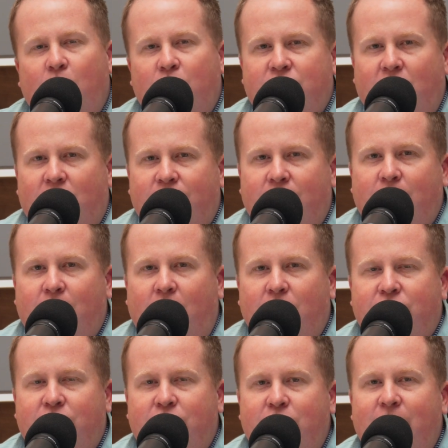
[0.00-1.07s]
We'll talk football
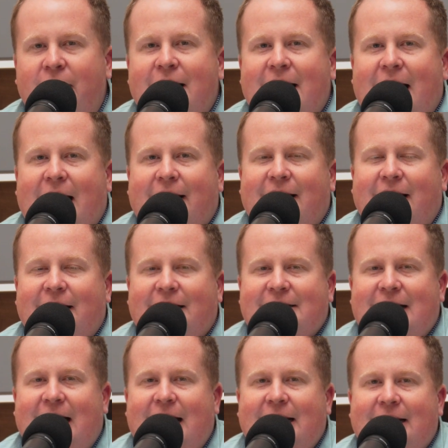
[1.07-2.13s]
too, and that
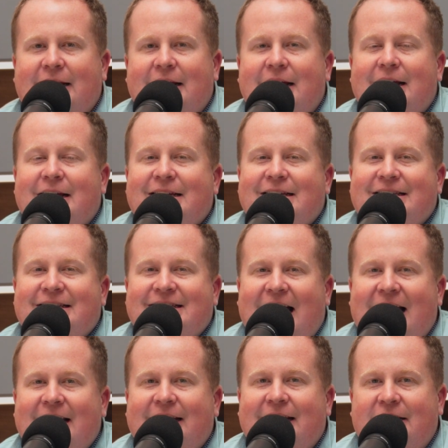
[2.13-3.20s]
exciting
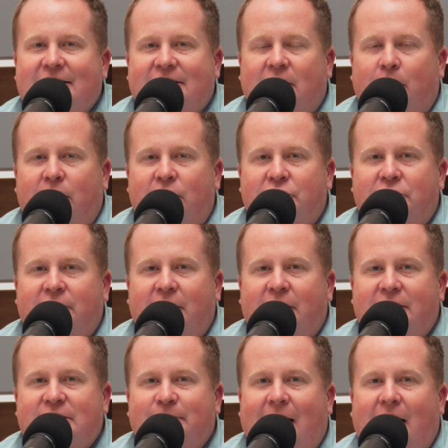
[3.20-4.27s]
signing day celebration
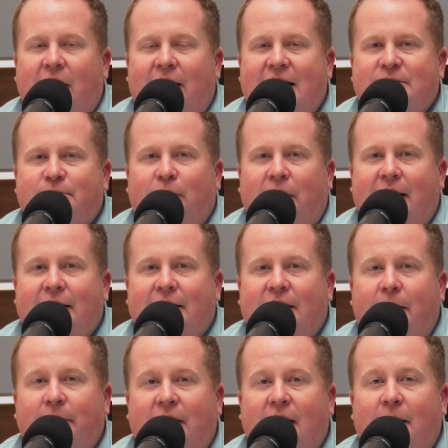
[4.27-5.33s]
that Spyre has planned
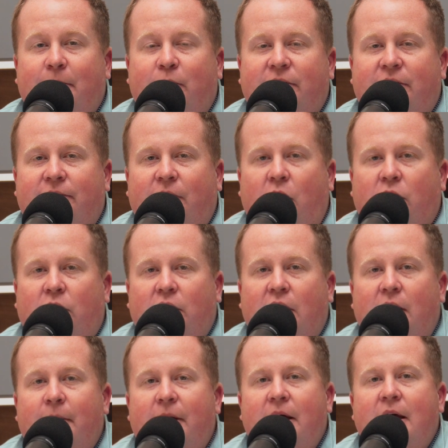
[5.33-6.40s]
coming up with the Vol
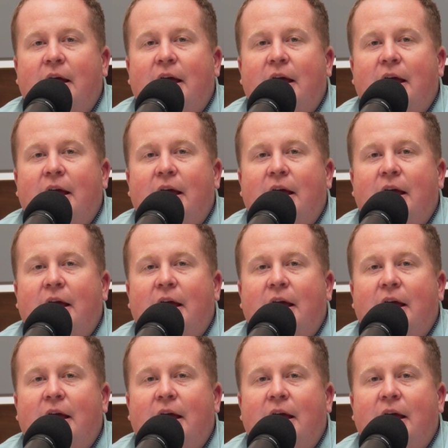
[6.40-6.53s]
Club